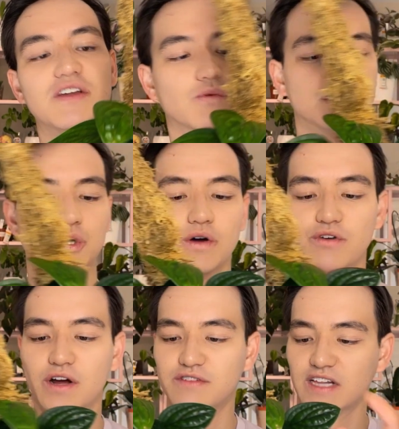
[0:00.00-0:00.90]
whatsoever
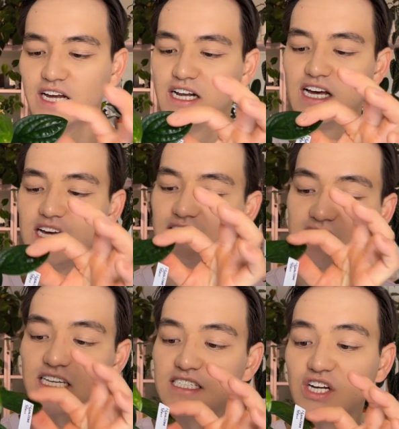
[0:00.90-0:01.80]
after that. This
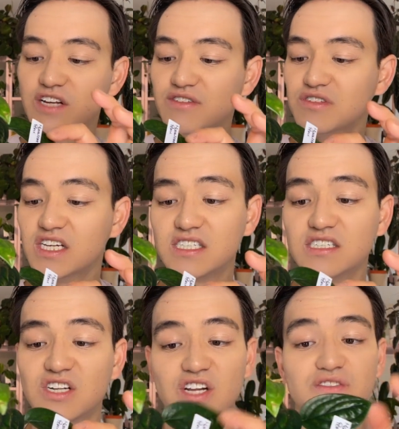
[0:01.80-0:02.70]
is not even
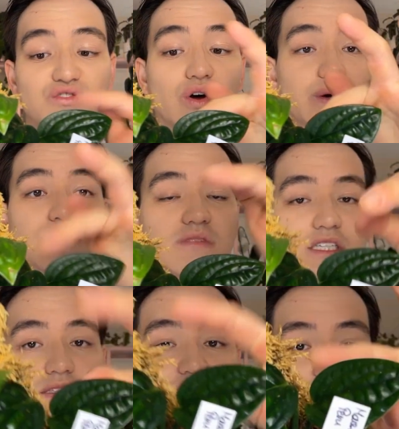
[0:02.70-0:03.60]
growing.
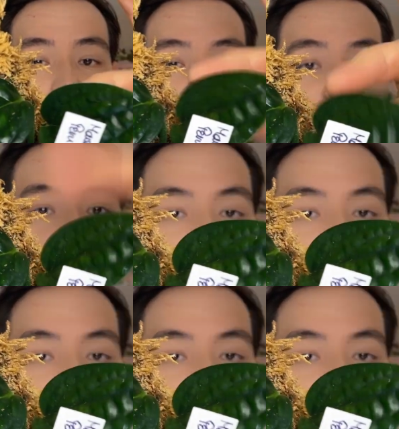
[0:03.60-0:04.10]
This one here.